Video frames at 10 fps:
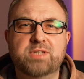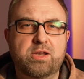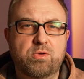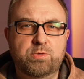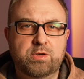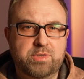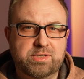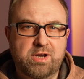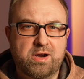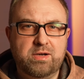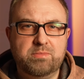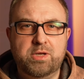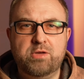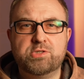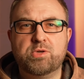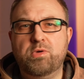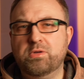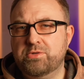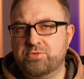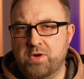not only on guitar, but also
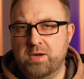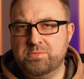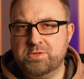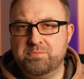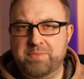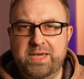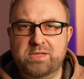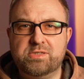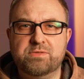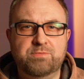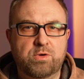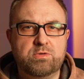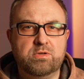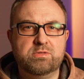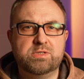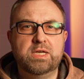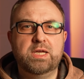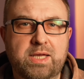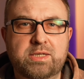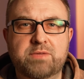on drums, bass, vocals,
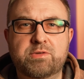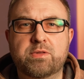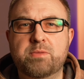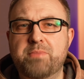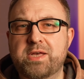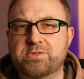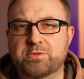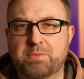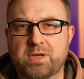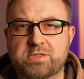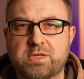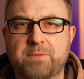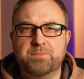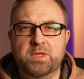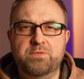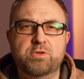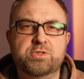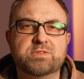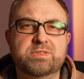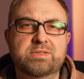and even on the master bus, if you
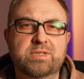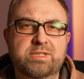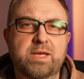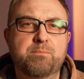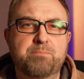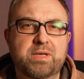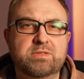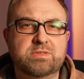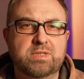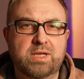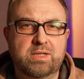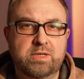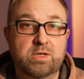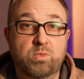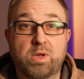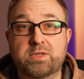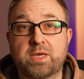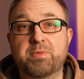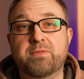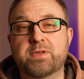just need to tame picks a little while
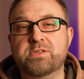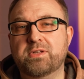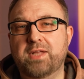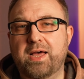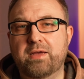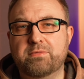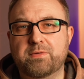keeping things alive.